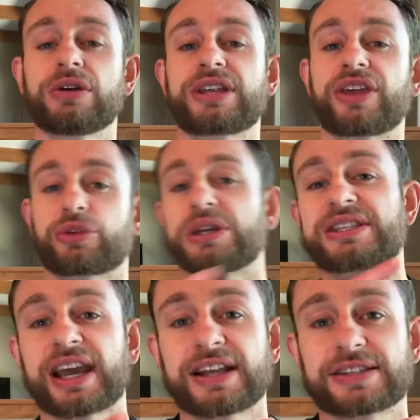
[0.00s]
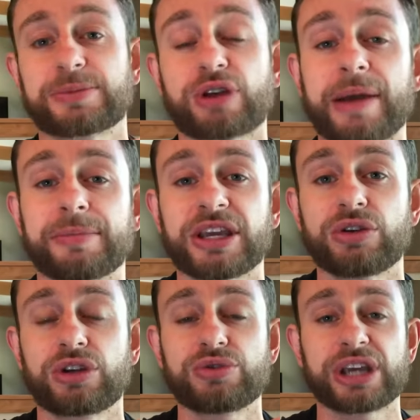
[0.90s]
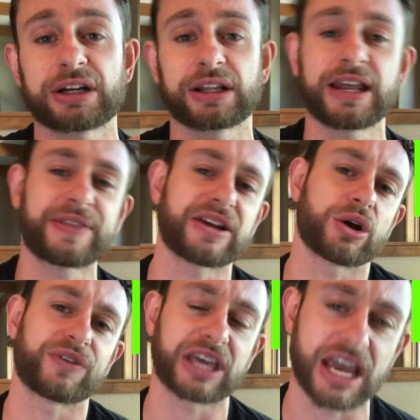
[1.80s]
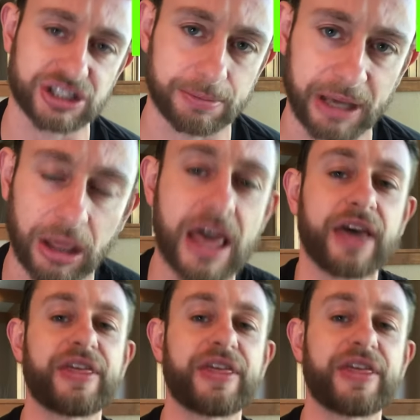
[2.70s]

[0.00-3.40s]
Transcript: take three seconds, subscribe to my YouTube channel, and hit that notification bell.